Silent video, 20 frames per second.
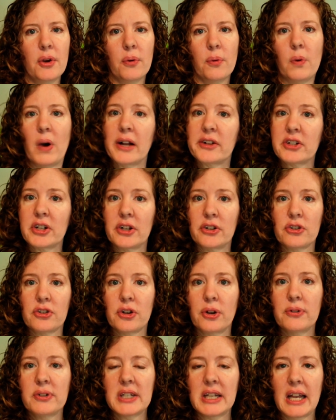watching a
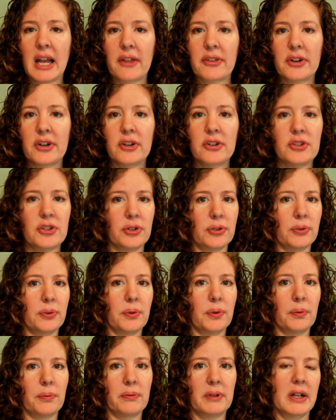show together
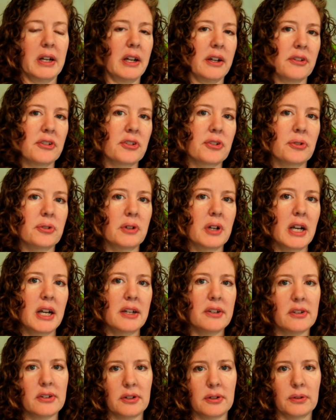to reading
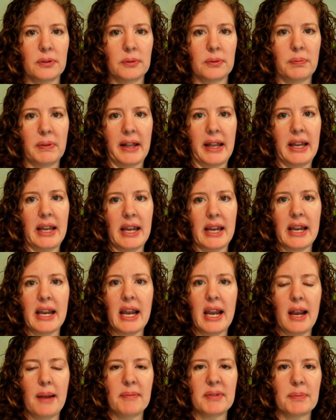stories to playing
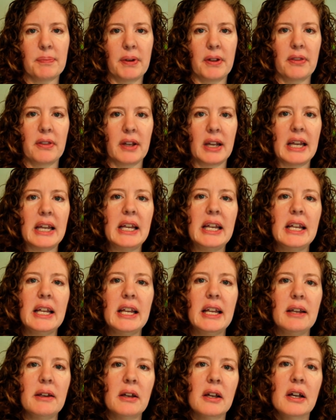games, but the
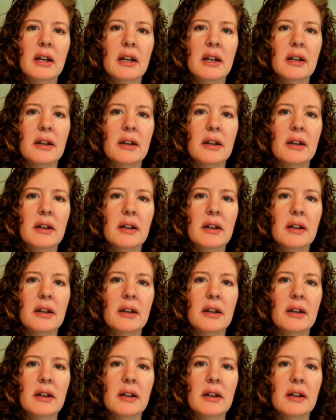key